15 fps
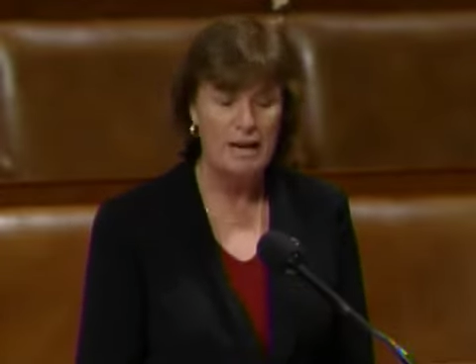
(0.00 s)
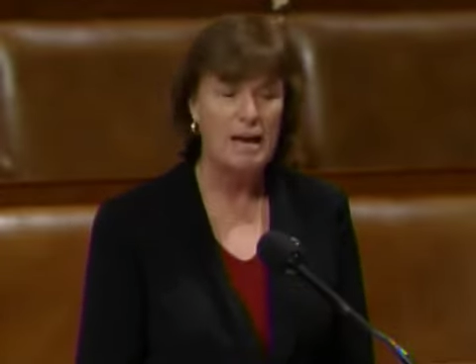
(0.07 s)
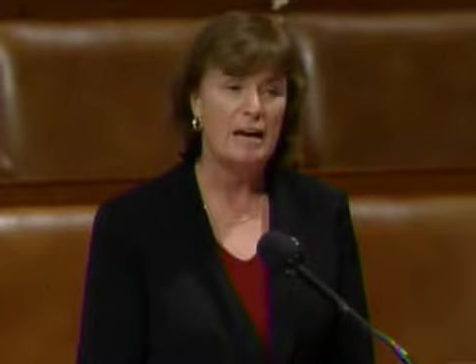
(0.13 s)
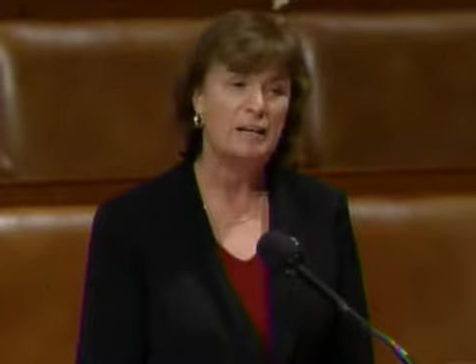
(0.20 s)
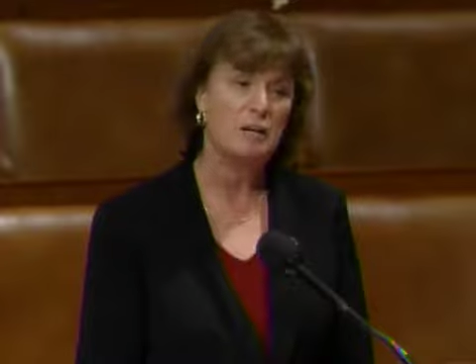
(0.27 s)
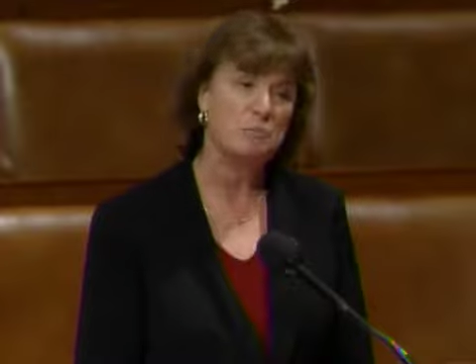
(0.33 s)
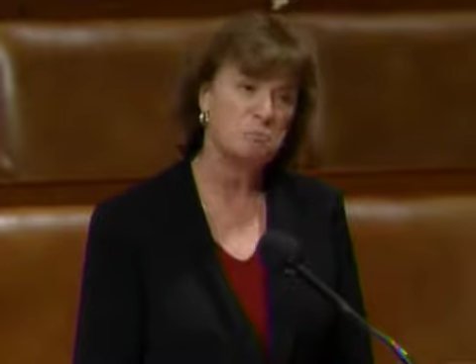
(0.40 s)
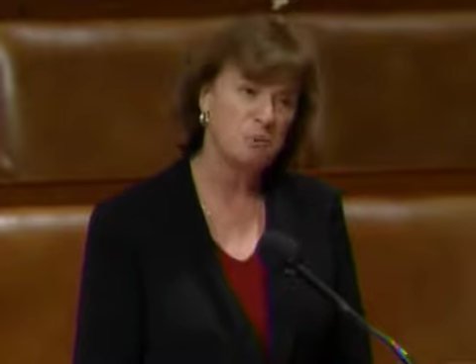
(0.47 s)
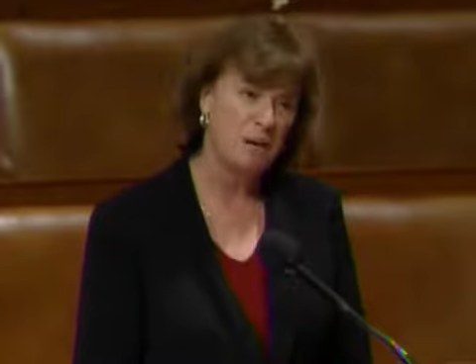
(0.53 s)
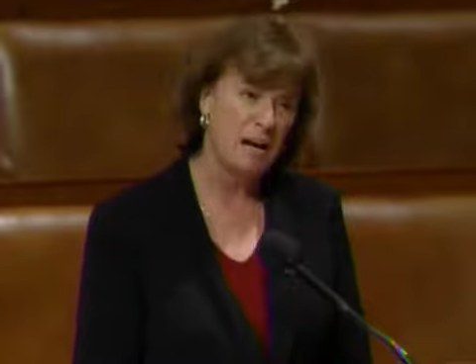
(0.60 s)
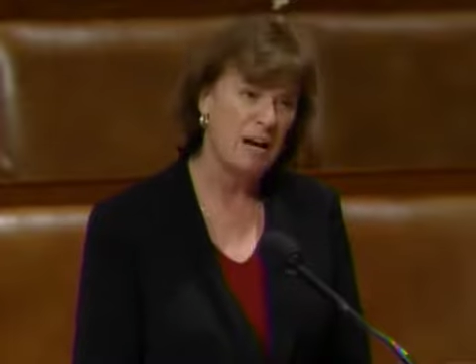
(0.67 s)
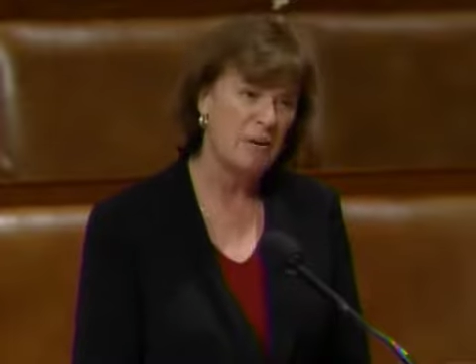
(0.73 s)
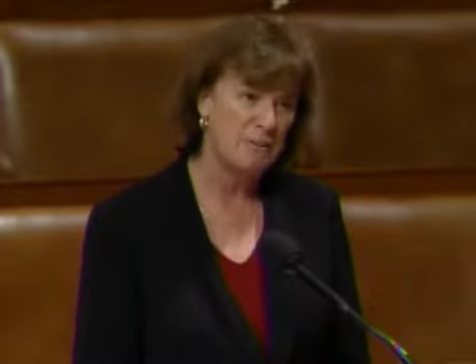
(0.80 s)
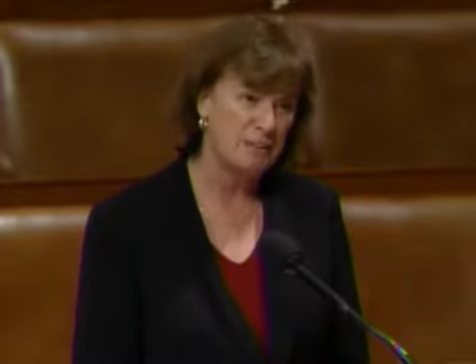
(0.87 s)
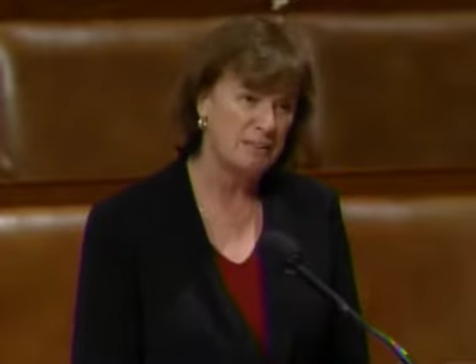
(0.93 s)
and I'm
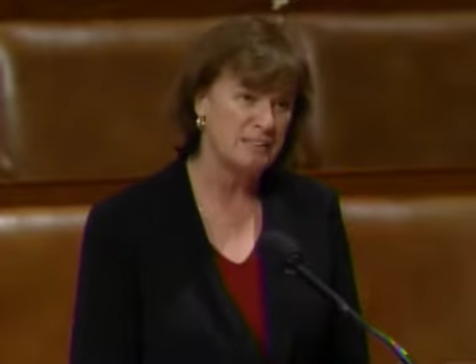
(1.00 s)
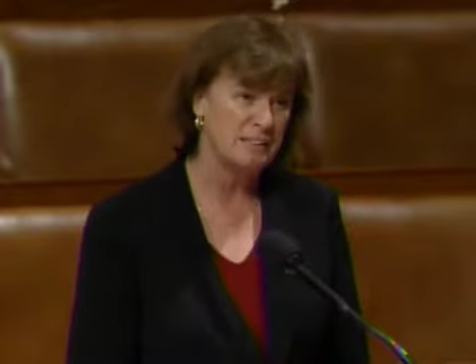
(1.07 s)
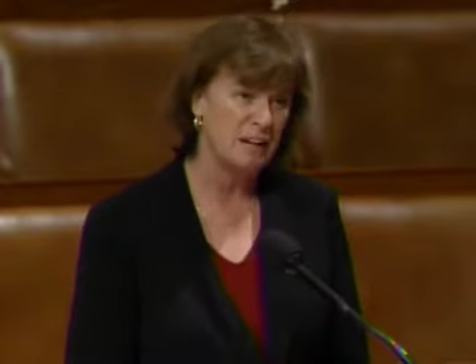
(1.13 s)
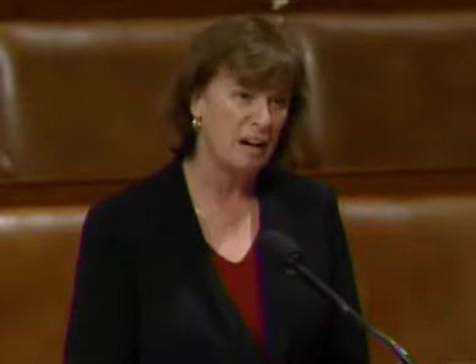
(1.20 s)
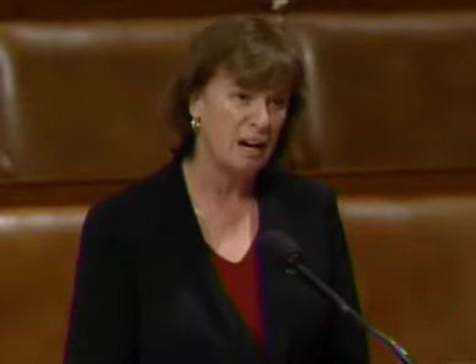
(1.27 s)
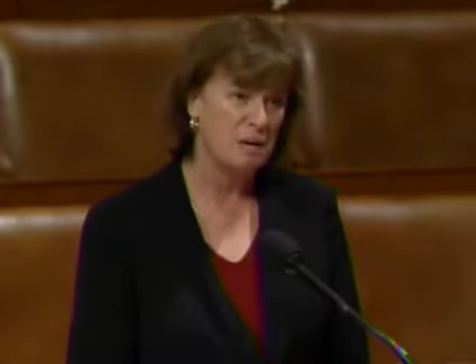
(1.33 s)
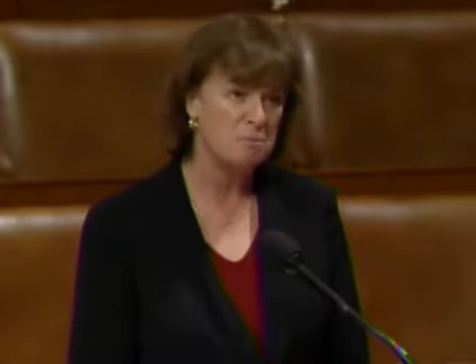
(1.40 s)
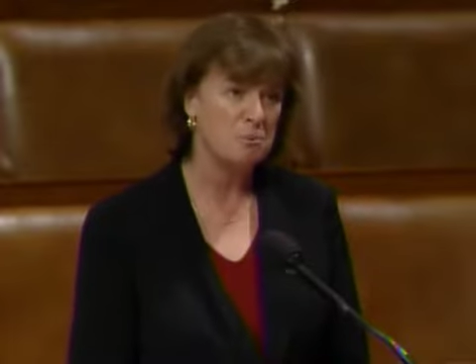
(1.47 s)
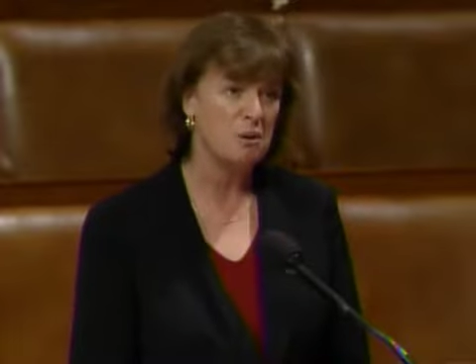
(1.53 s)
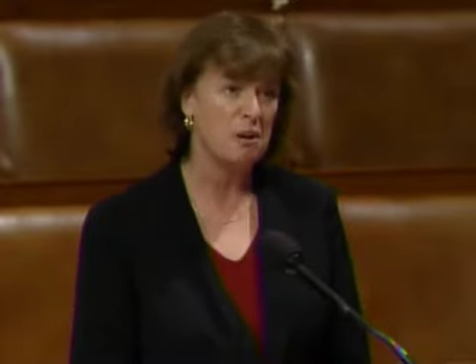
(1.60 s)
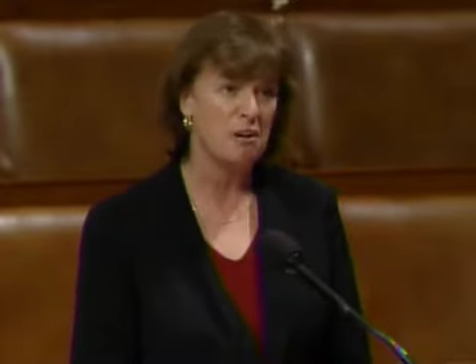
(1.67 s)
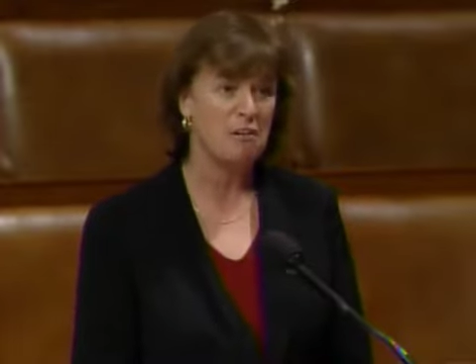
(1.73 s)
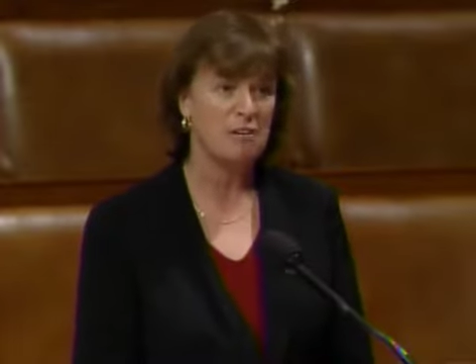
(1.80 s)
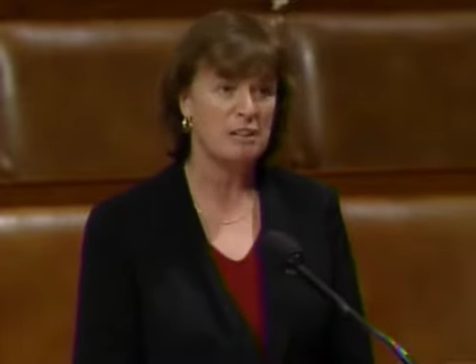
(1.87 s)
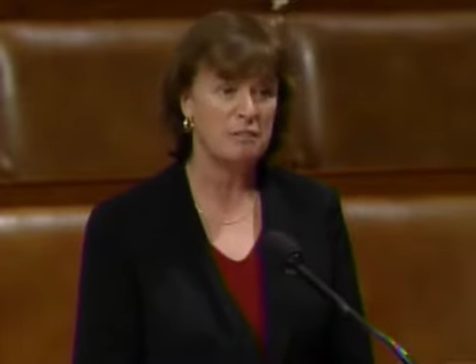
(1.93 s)
proud that it's a high
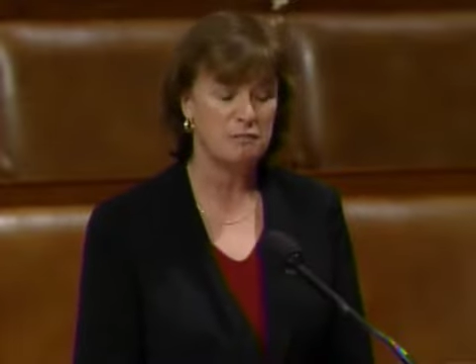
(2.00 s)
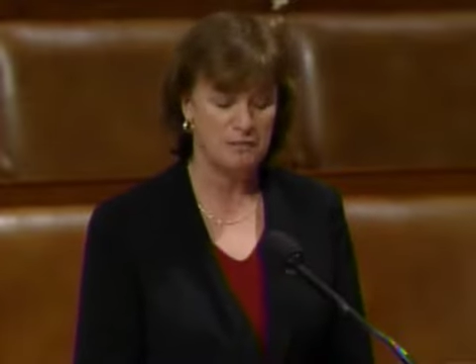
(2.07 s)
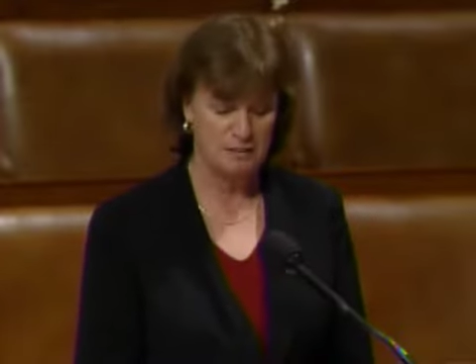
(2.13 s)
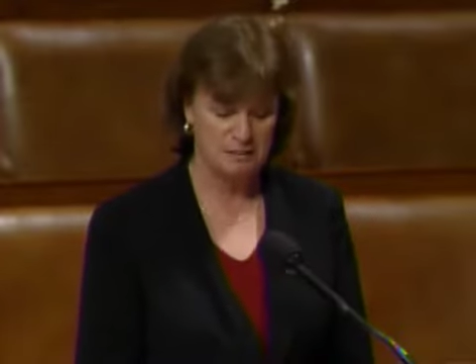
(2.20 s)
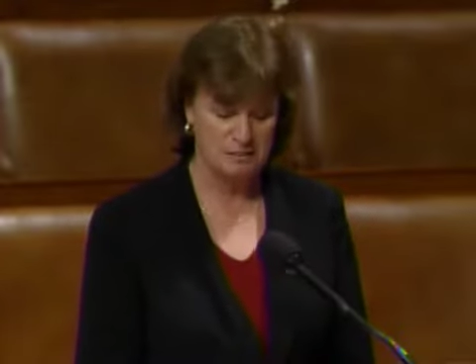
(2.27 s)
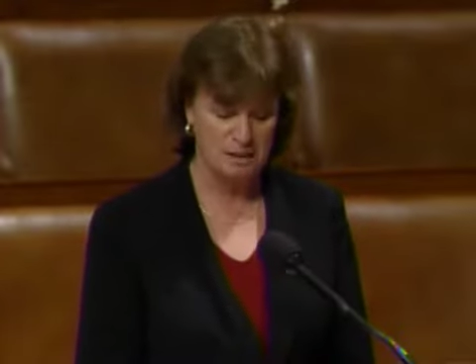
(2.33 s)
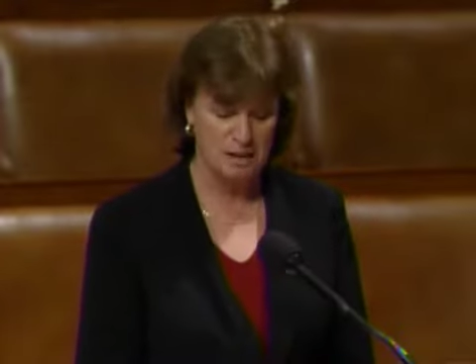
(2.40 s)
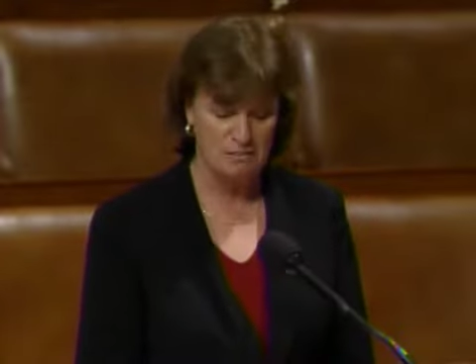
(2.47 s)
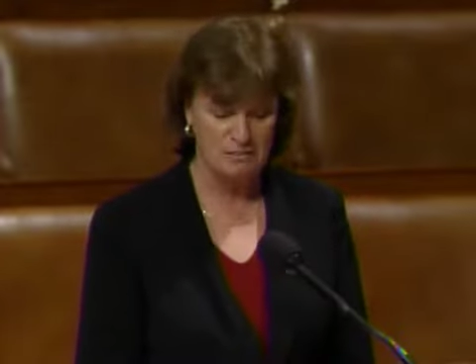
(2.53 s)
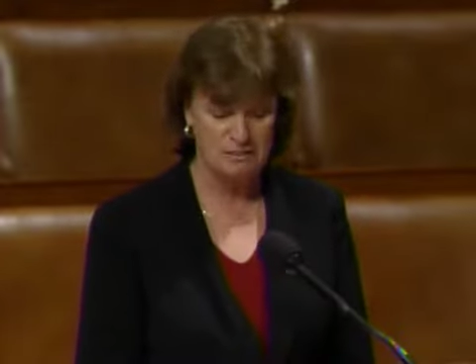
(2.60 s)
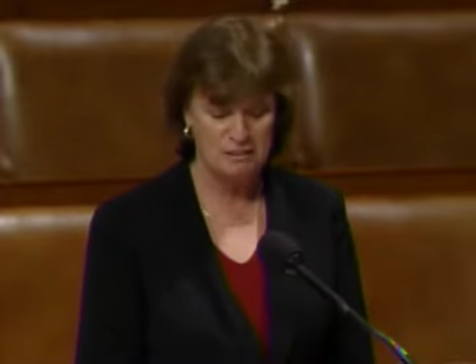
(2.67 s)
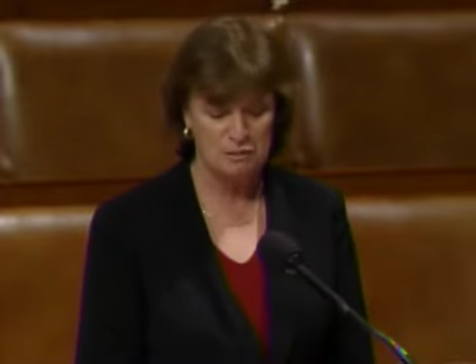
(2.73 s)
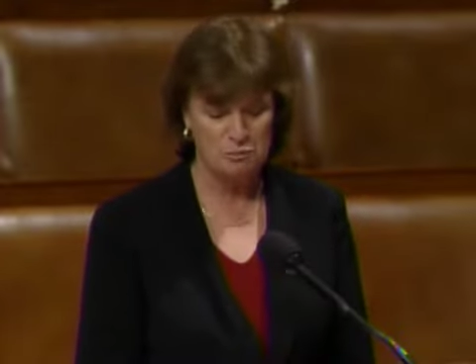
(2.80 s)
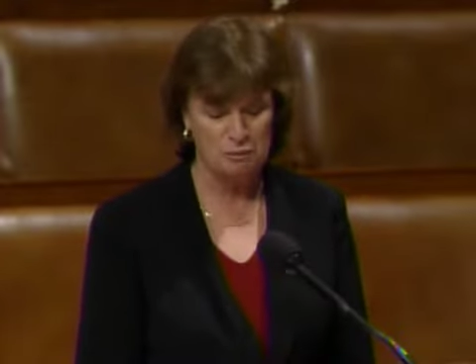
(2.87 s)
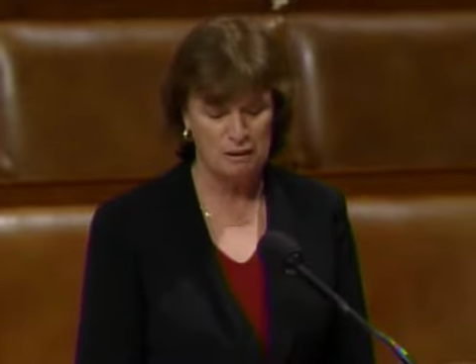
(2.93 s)
priority for this Congress
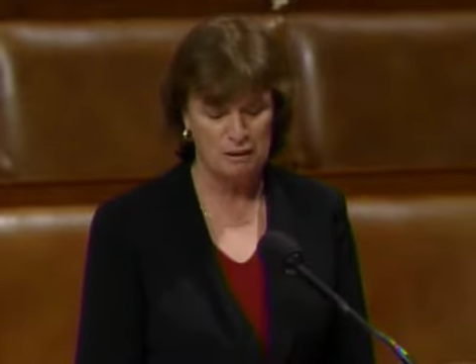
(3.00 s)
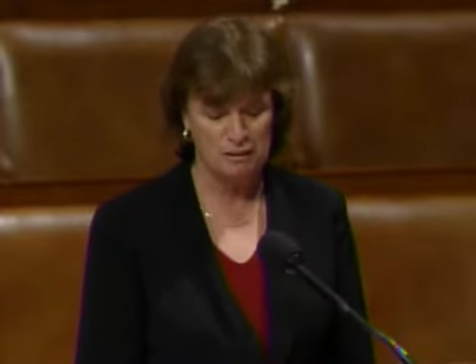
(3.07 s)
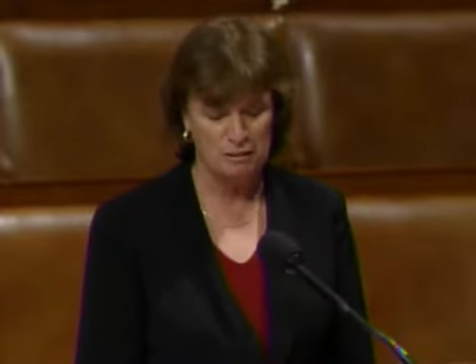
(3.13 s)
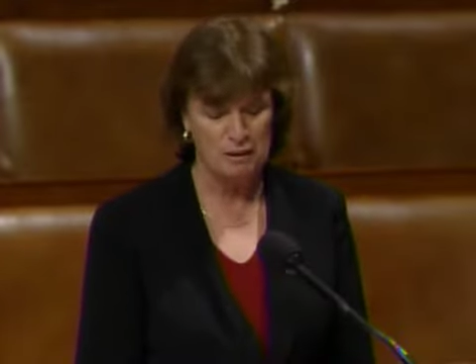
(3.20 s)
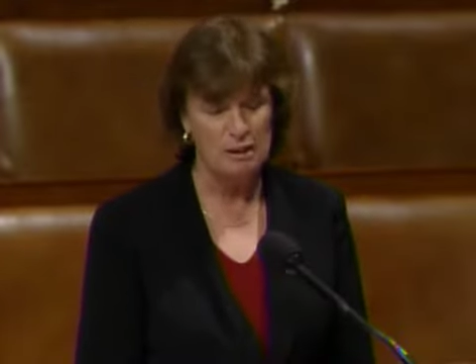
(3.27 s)
as well.